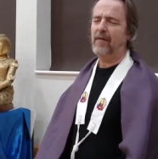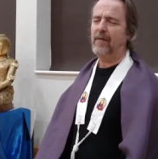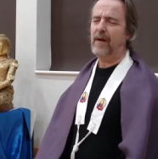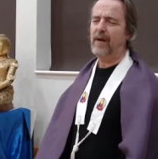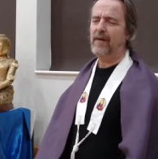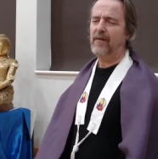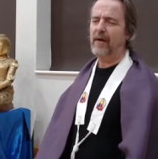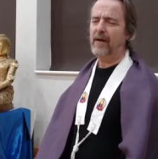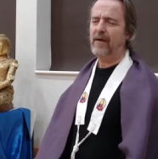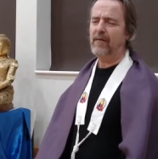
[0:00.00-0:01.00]

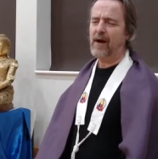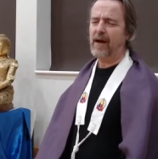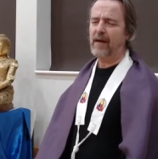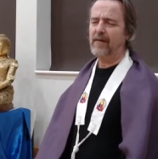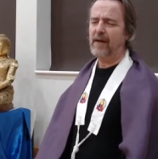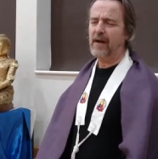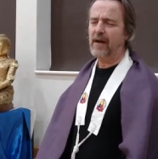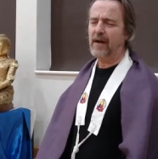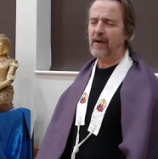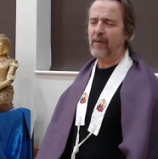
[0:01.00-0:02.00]
releasing and relaxing a
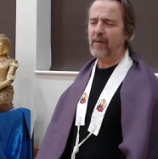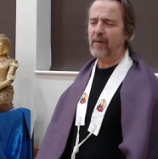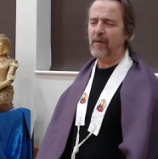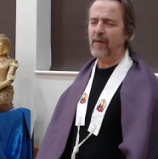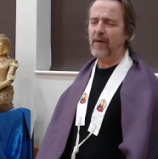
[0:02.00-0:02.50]
little bit more.